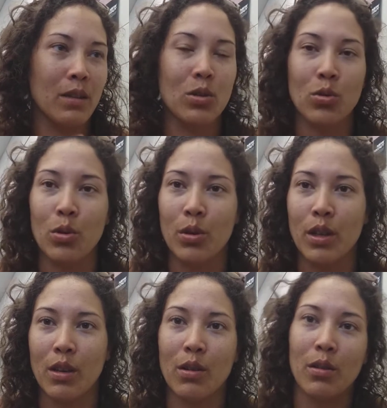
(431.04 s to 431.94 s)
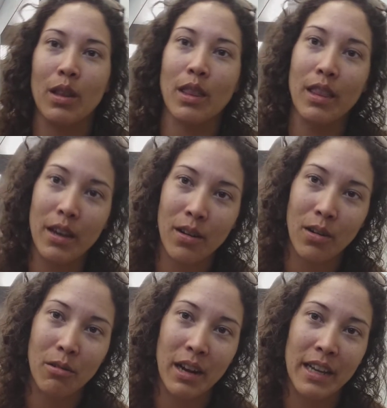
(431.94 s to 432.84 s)
sure that you know that they're
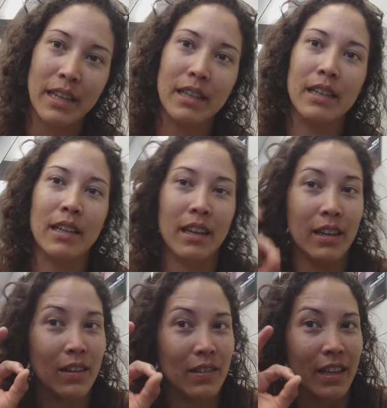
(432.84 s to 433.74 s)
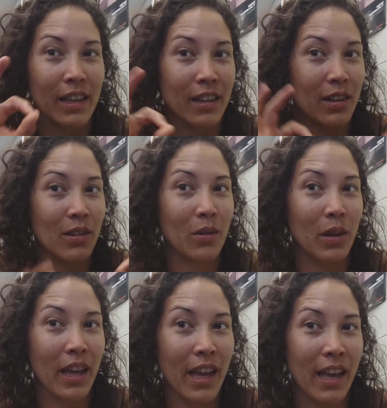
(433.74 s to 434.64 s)
all right, you know, like, are you
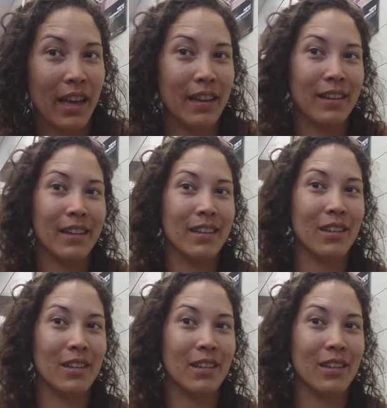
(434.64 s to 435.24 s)
okay?